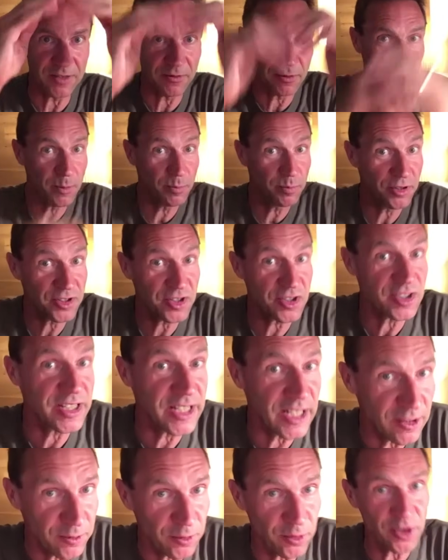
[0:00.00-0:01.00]
Everybody puts his
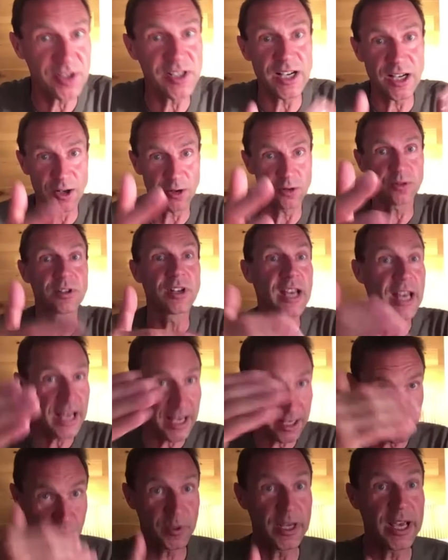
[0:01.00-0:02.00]
head first out,
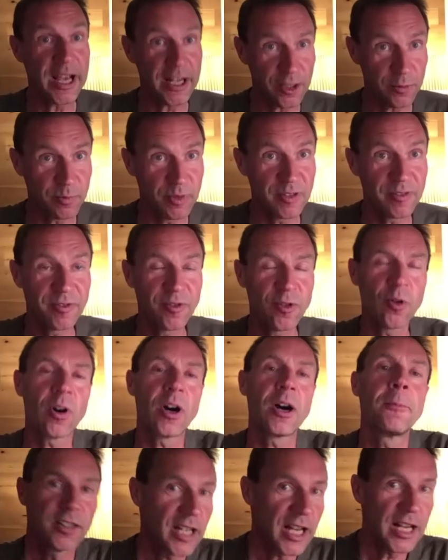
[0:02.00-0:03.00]
as we had it
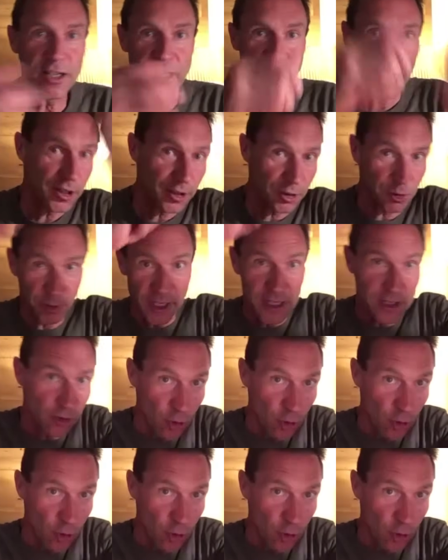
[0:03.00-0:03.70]
before. Then the race